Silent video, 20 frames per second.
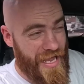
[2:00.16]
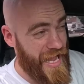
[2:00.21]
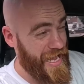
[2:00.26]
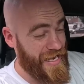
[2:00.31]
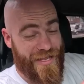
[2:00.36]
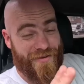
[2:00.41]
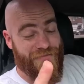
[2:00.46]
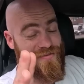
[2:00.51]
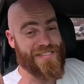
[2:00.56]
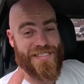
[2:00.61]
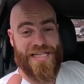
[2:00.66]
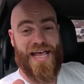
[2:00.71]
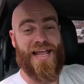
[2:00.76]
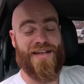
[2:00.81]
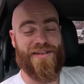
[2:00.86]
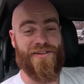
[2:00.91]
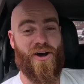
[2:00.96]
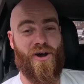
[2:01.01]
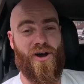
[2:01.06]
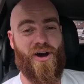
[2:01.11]
And it was
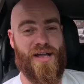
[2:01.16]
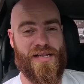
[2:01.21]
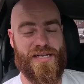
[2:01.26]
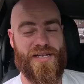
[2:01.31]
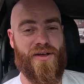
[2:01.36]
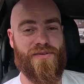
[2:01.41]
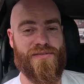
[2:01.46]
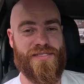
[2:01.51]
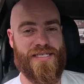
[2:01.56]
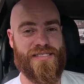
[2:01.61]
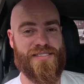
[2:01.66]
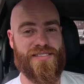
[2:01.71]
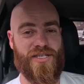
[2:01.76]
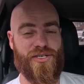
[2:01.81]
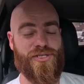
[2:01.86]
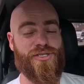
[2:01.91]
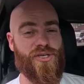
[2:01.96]
then that I noticed the